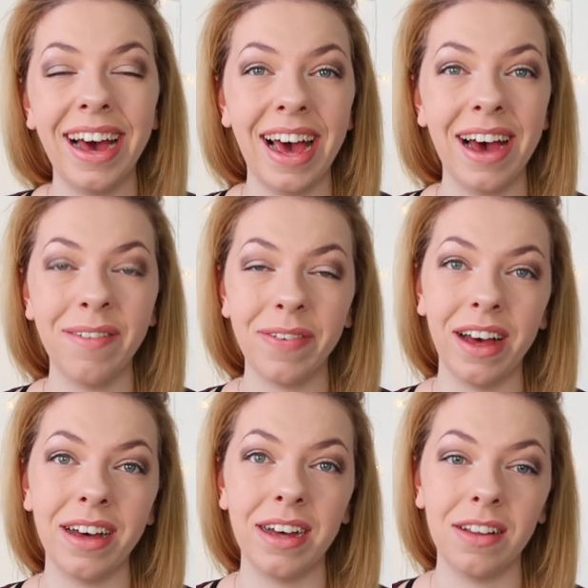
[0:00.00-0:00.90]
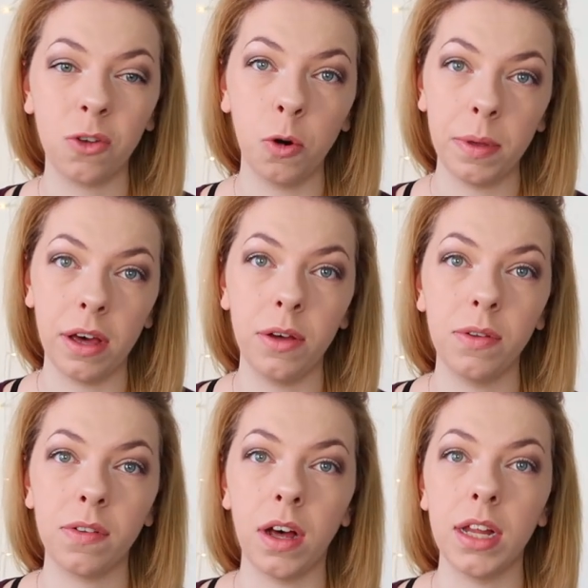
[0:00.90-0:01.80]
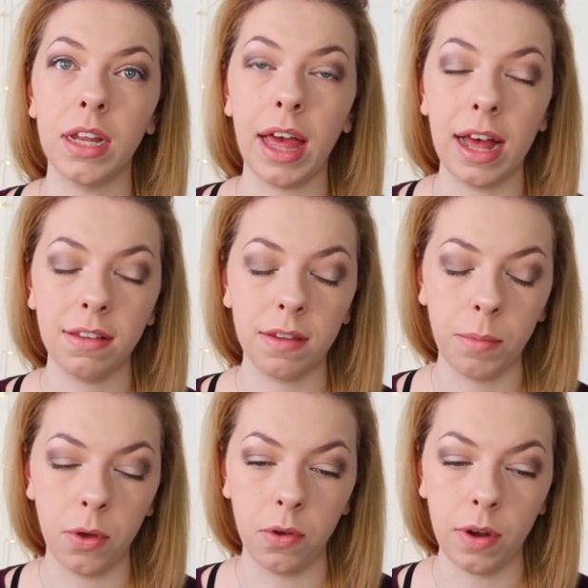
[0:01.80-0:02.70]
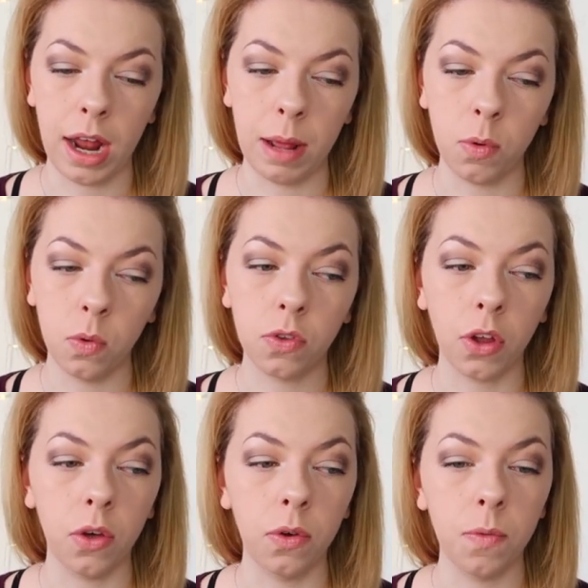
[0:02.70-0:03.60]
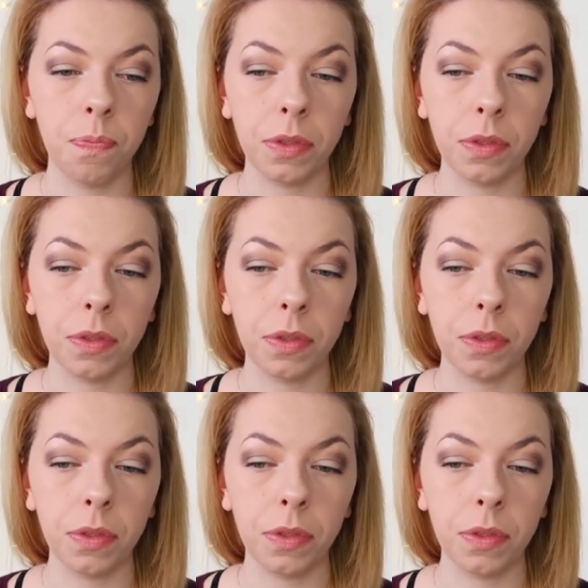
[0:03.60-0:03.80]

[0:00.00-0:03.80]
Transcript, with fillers: I have uh, Scorpio, Sun, Cancer, Moon, and I'm also